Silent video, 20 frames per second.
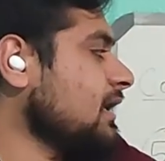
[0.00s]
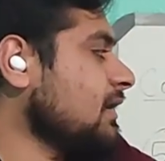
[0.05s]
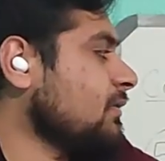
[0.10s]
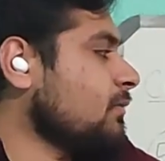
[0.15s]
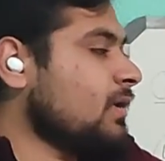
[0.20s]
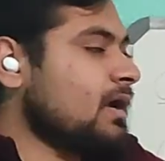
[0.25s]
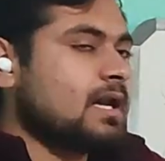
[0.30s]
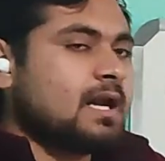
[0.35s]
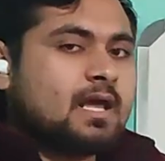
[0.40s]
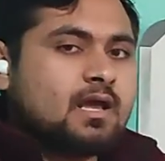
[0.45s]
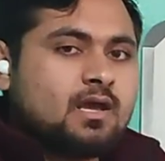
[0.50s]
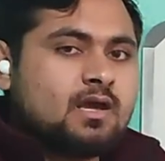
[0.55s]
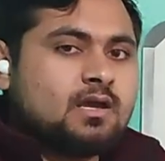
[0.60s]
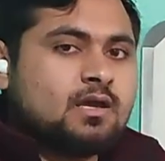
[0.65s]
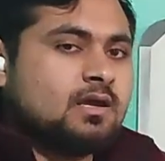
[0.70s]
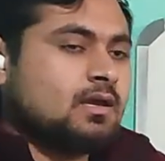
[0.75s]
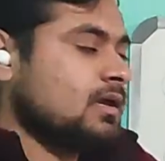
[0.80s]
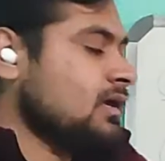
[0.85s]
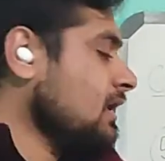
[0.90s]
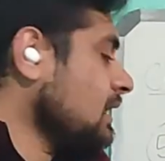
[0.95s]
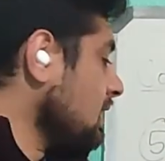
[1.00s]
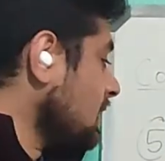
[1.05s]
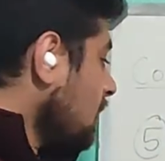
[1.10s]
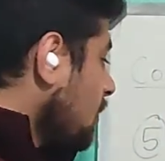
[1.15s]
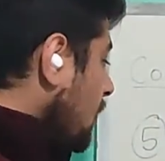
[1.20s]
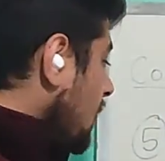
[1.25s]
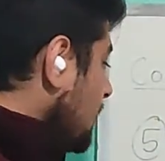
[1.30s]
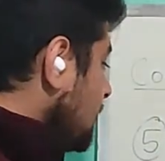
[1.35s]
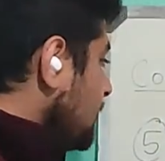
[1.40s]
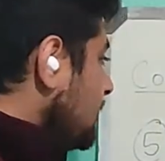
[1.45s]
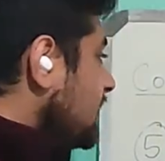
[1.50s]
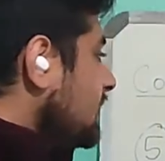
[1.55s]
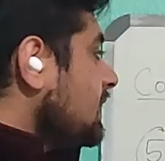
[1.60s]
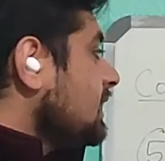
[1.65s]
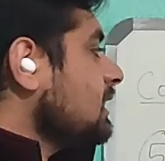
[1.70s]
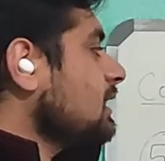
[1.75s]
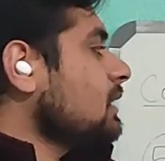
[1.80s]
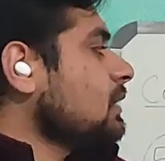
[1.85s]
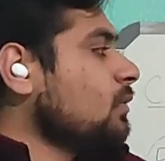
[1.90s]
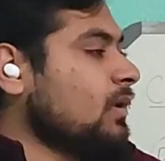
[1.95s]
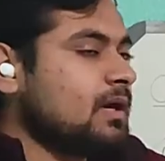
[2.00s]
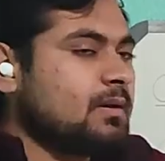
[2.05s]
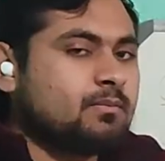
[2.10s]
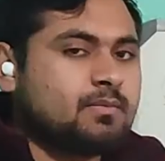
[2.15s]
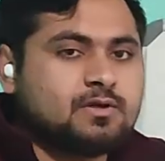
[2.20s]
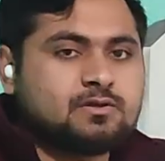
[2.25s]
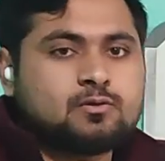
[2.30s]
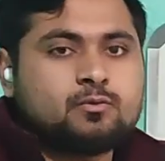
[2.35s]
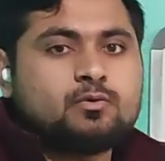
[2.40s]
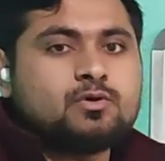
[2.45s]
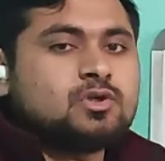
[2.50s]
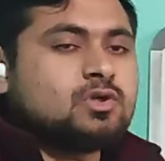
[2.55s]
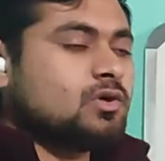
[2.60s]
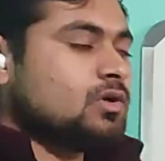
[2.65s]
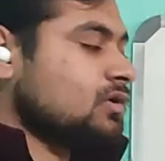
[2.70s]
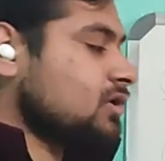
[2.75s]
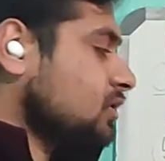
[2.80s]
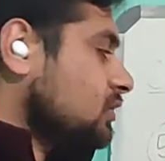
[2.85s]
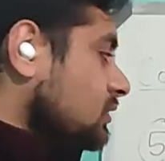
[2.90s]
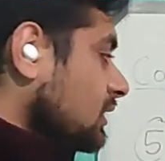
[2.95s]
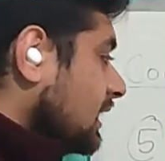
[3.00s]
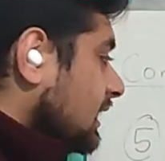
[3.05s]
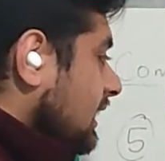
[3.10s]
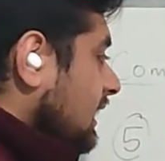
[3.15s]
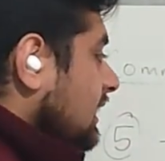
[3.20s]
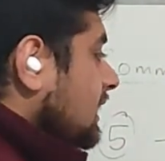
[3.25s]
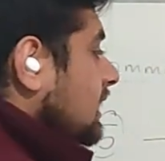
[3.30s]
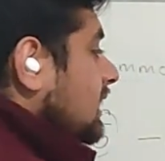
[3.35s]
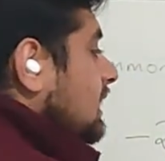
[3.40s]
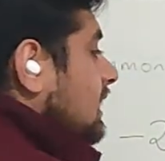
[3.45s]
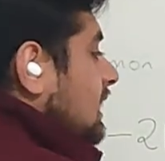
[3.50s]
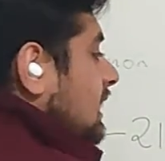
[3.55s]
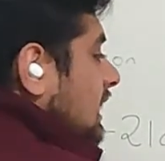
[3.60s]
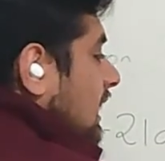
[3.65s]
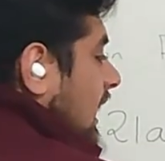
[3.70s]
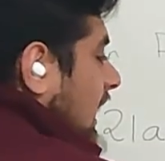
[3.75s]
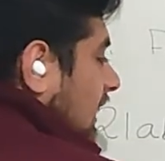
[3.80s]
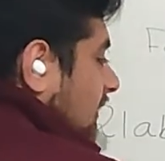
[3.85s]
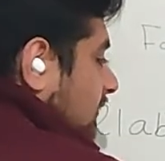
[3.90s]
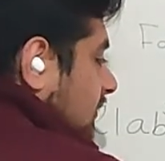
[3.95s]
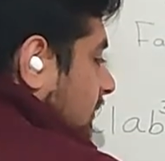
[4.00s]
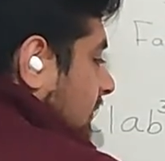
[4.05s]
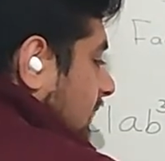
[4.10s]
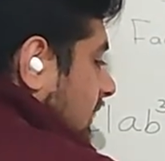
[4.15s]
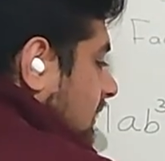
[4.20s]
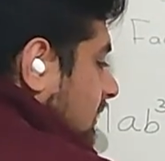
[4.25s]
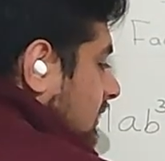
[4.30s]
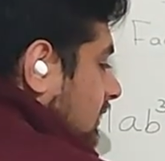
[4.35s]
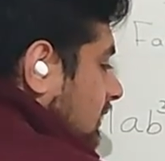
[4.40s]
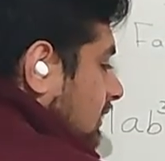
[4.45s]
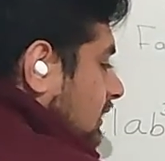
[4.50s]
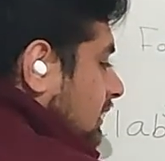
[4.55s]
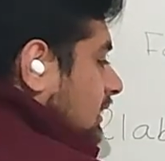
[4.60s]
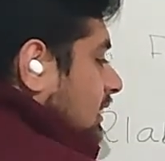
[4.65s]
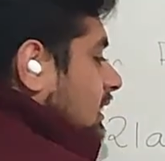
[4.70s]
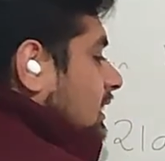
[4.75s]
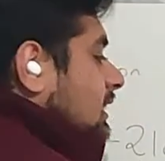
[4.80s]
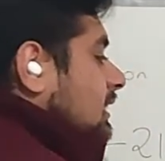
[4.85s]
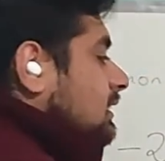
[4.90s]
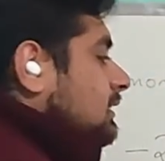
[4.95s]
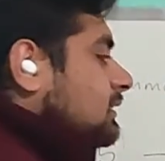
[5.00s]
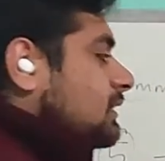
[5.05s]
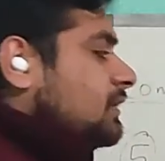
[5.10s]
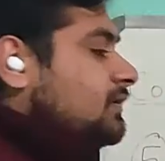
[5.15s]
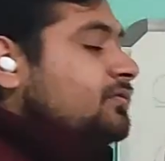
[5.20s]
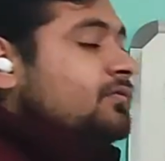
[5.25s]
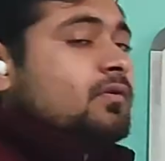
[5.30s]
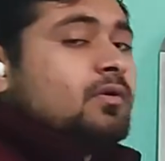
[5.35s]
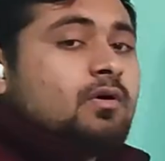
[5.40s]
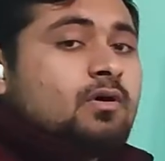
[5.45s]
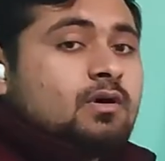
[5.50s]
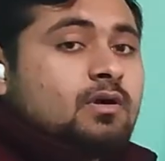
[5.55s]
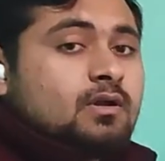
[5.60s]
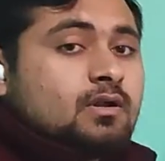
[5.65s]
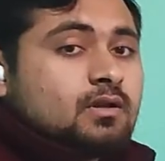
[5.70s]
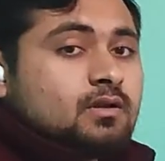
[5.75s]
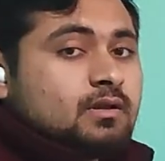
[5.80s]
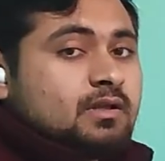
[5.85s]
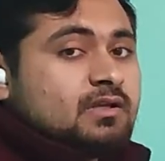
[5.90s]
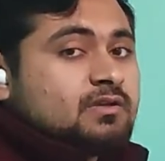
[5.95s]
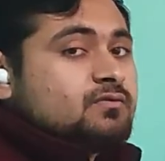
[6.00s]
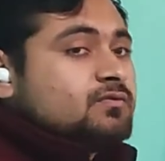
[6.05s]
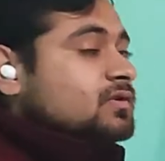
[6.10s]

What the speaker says: 1A, 1B, 1B. So we do not need to write any alphabet. Therefore, this